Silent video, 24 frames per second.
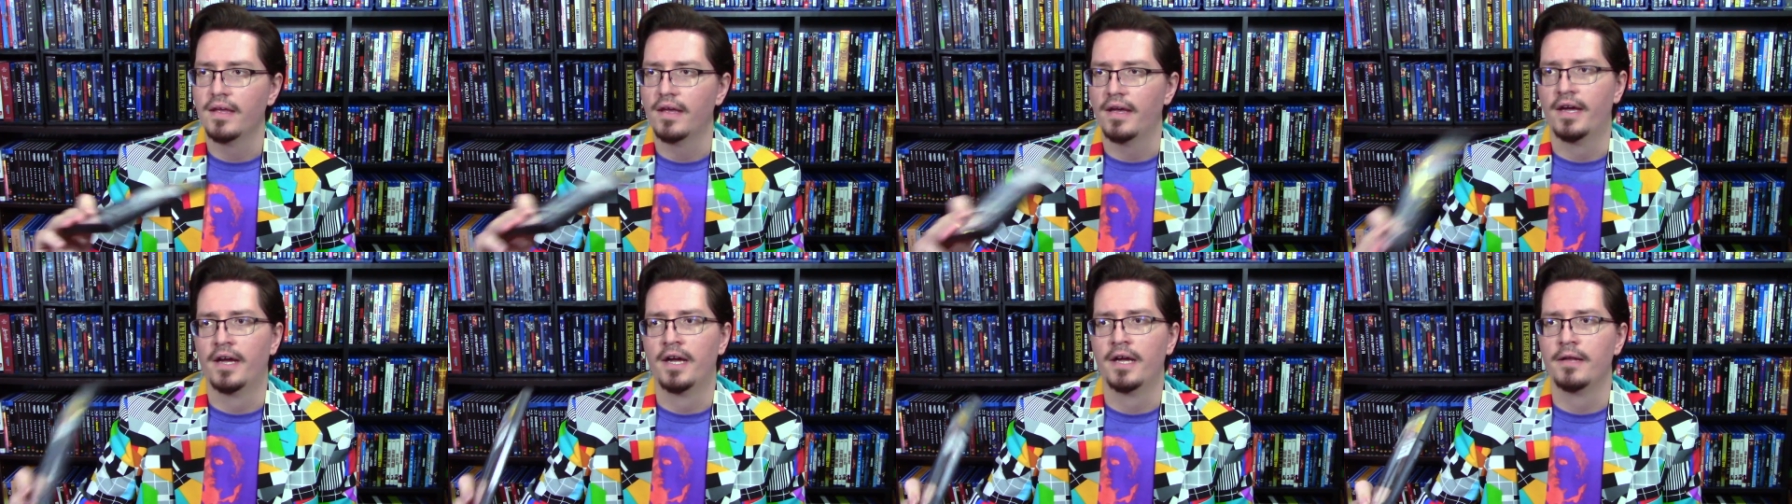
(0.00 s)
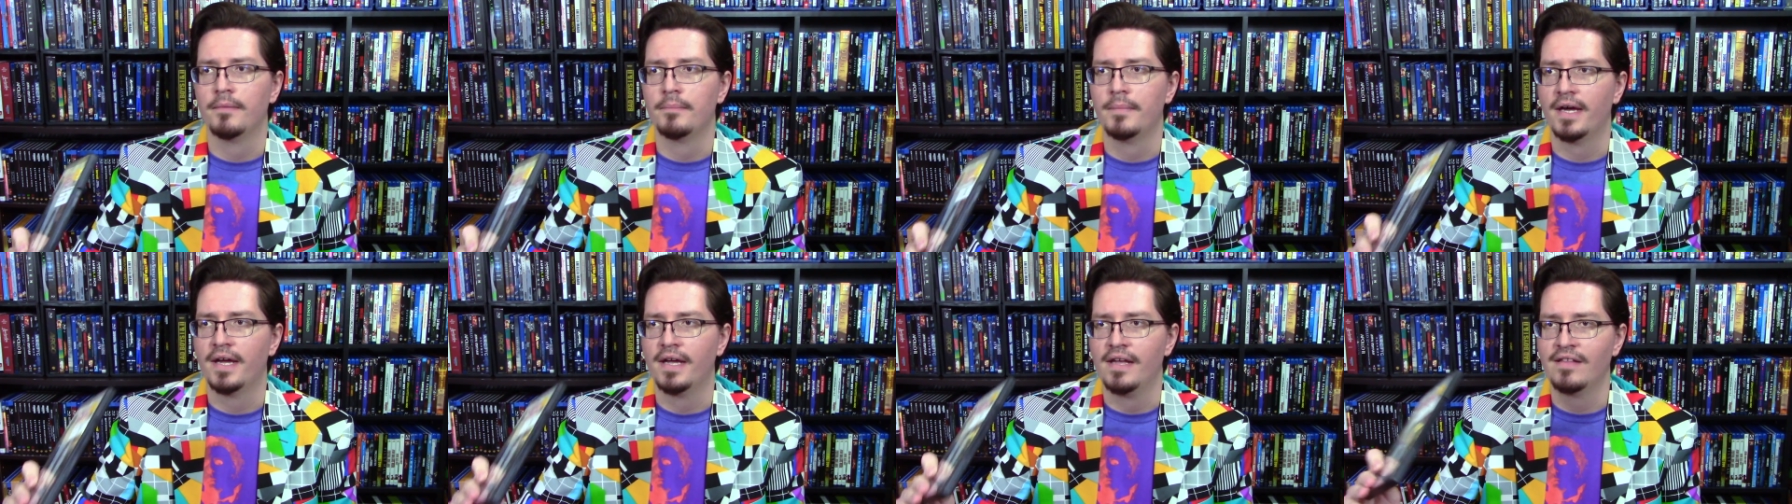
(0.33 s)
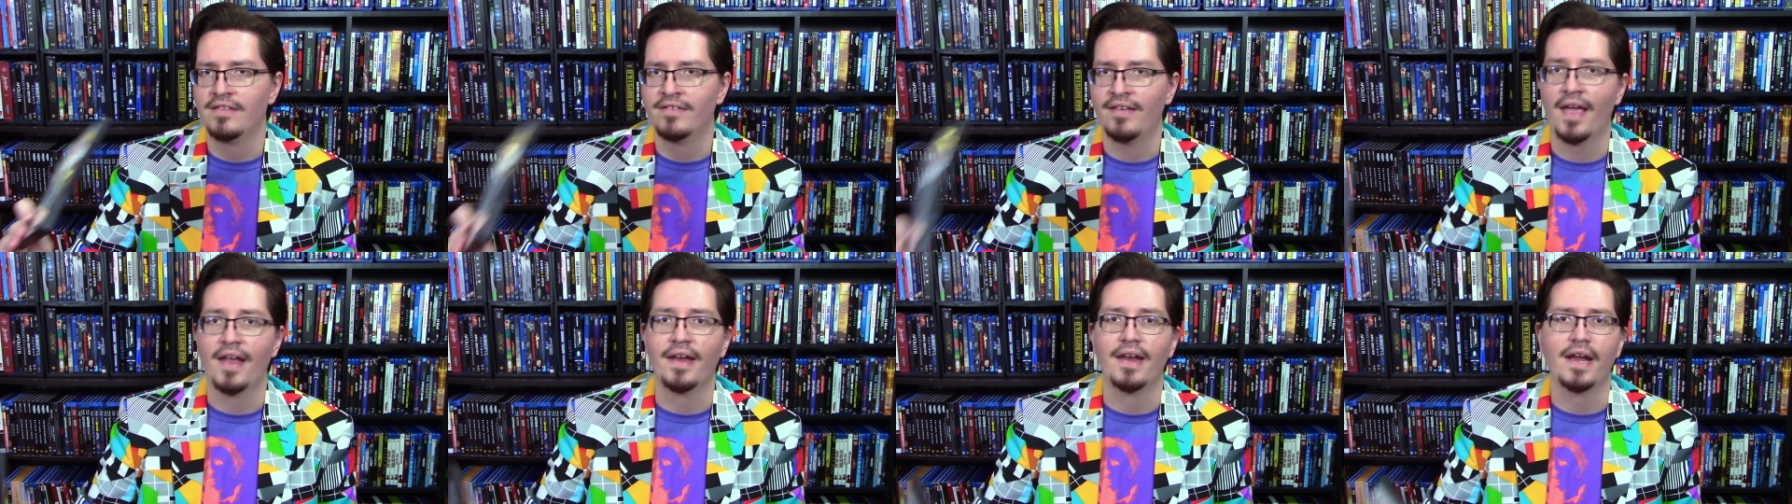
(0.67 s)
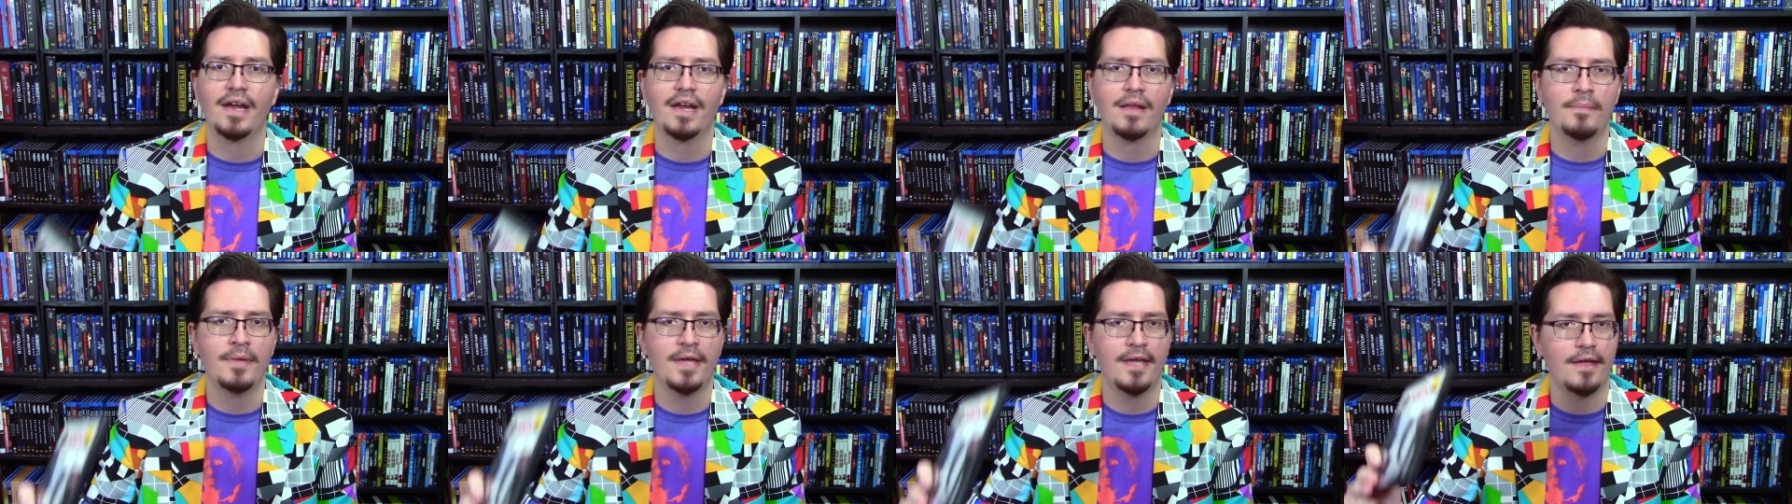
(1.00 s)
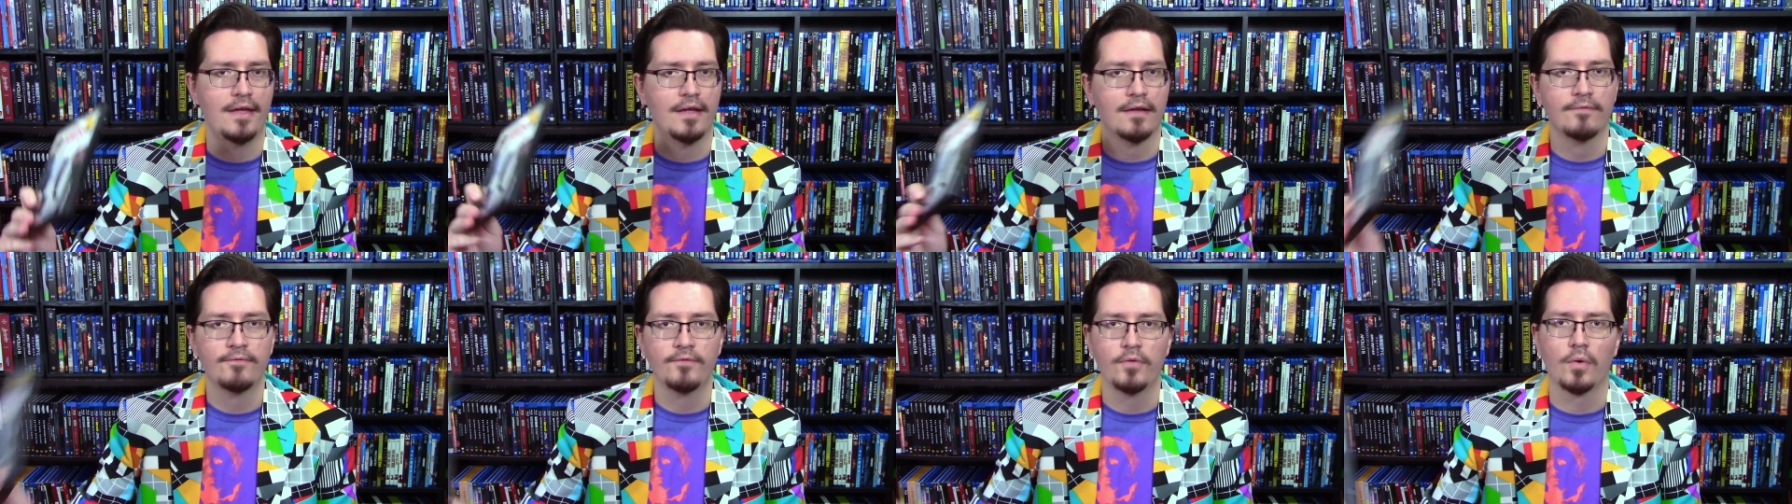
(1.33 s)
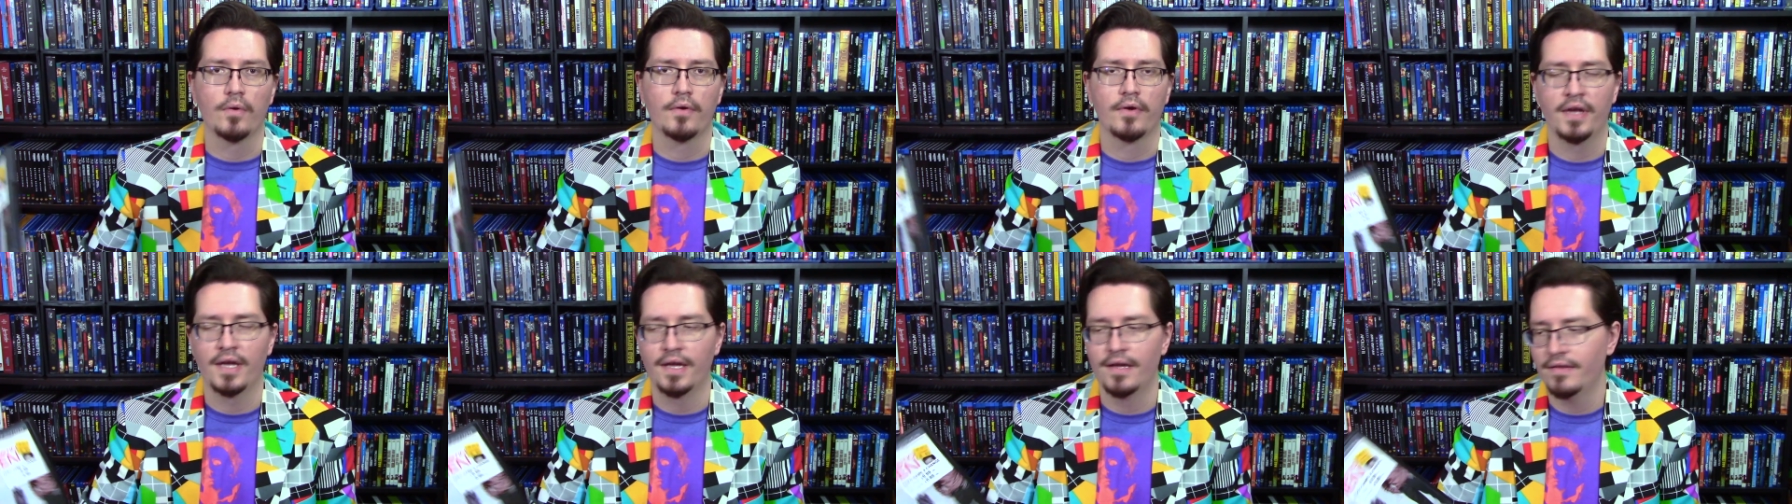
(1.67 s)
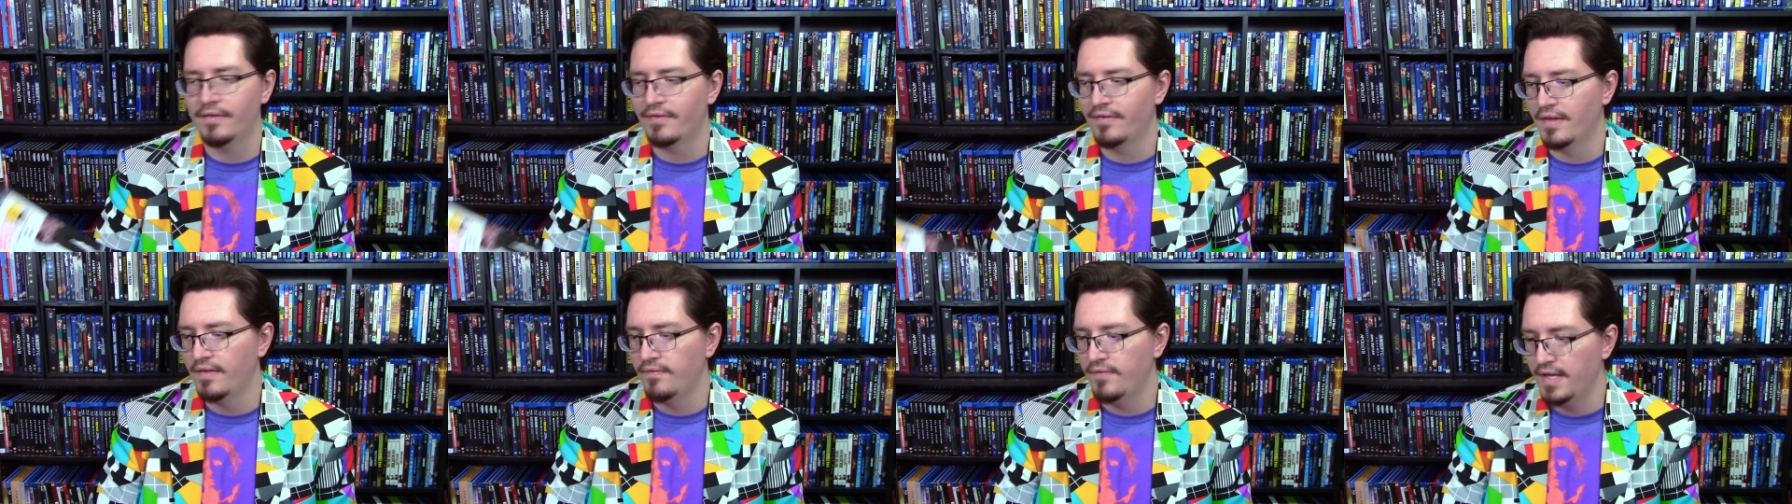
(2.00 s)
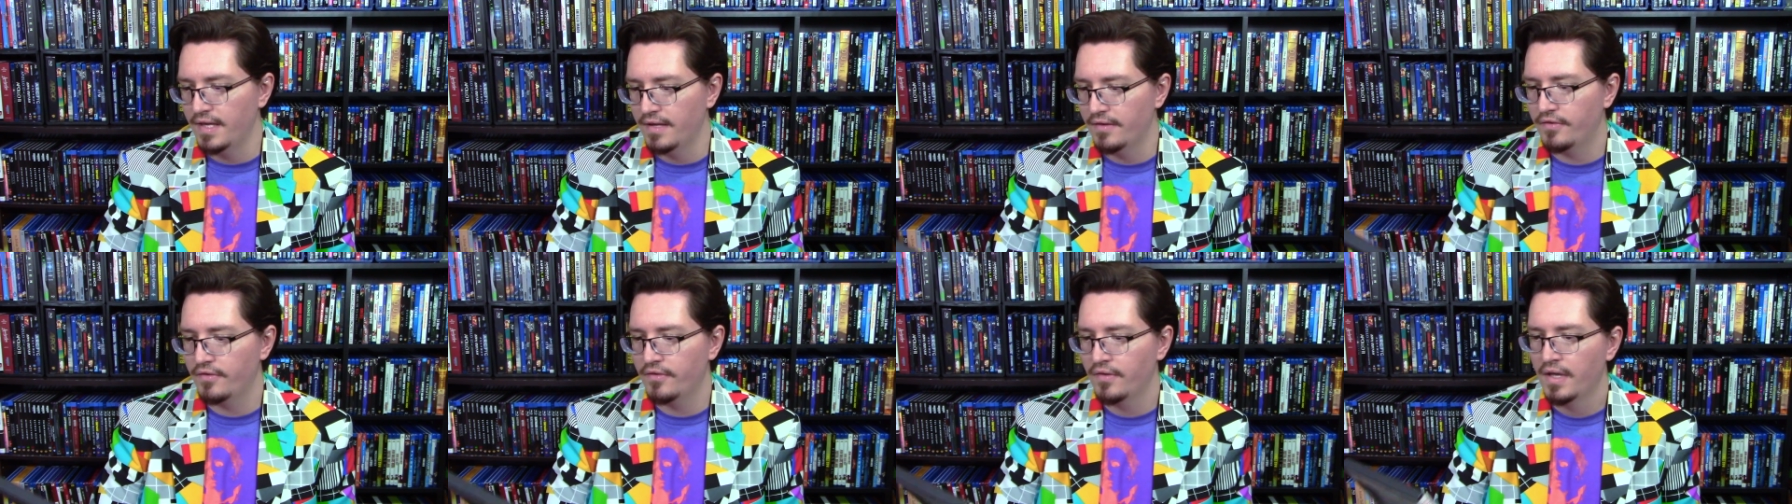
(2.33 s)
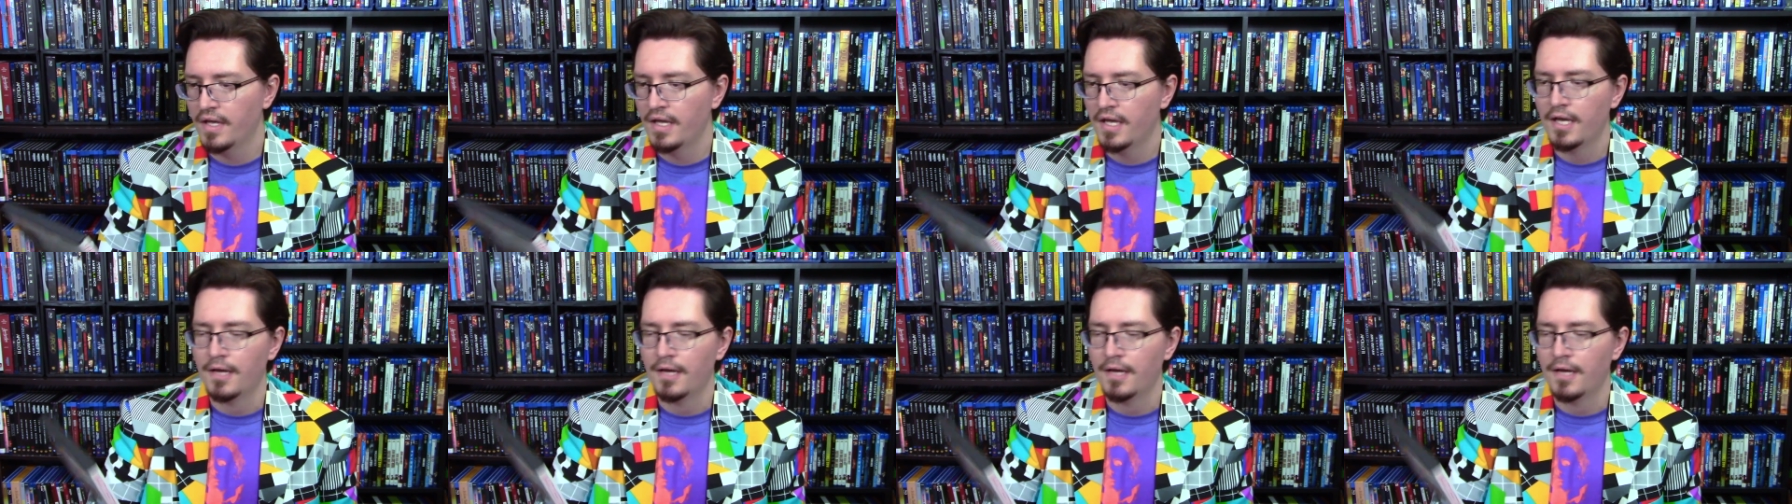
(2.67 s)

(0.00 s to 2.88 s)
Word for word: on my 1080p and 4K TVs.